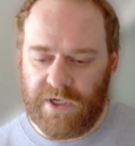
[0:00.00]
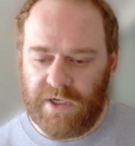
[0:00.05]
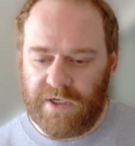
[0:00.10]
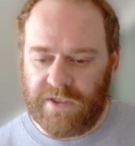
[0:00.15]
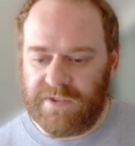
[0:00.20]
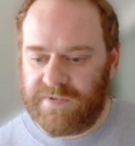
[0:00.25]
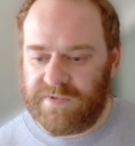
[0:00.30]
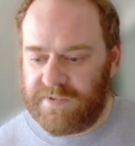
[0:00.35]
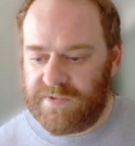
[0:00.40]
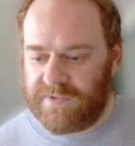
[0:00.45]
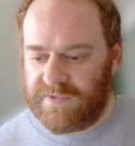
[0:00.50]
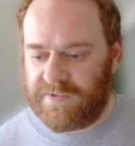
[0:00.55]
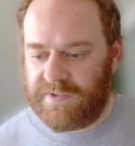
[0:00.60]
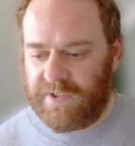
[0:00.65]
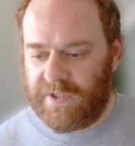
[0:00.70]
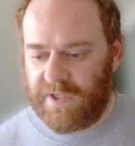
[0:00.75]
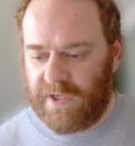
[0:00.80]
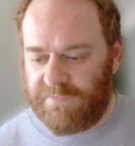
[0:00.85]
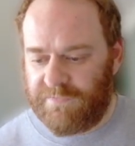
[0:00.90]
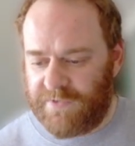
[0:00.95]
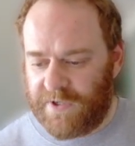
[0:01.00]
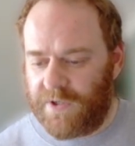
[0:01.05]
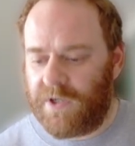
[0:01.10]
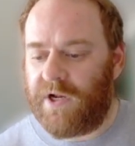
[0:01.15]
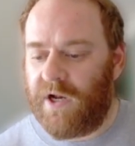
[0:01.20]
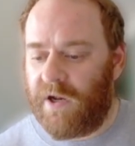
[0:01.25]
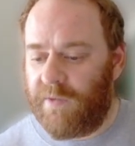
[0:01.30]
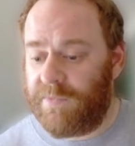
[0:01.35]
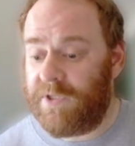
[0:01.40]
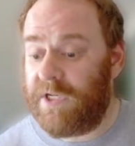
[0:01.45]
this is a very
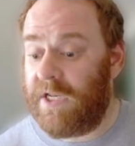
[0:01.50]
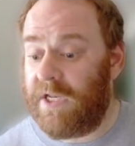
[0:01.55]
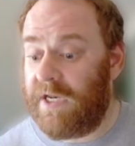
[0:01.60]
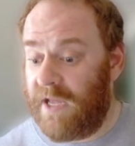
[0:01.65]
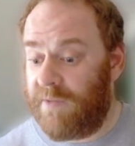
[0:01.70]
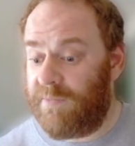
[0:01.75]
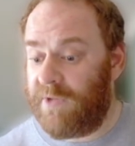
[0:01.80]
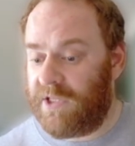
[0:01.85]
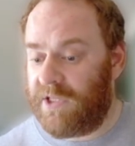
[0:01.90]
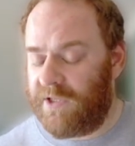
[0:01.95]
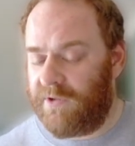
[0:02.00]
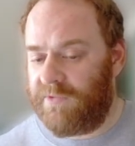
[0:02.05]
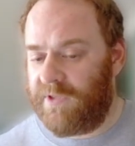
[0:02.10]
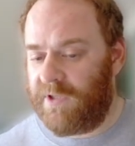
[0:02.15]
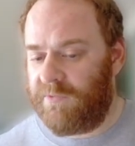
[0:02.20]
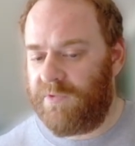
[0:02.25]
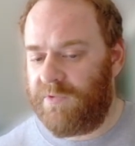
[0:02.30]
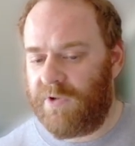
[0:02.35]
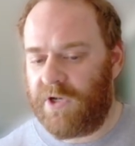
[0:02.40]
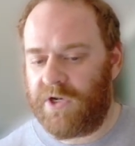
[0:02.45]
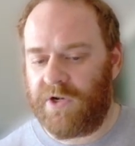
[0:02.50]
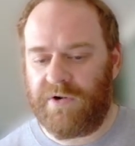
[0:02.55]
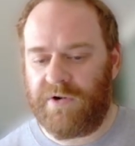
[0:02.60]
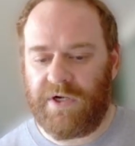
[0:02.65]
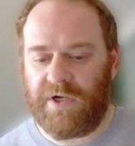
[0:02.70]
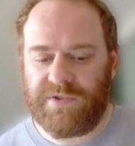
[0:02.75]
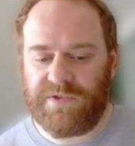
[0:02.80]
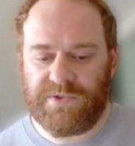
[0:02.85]
common dynamic that we run across.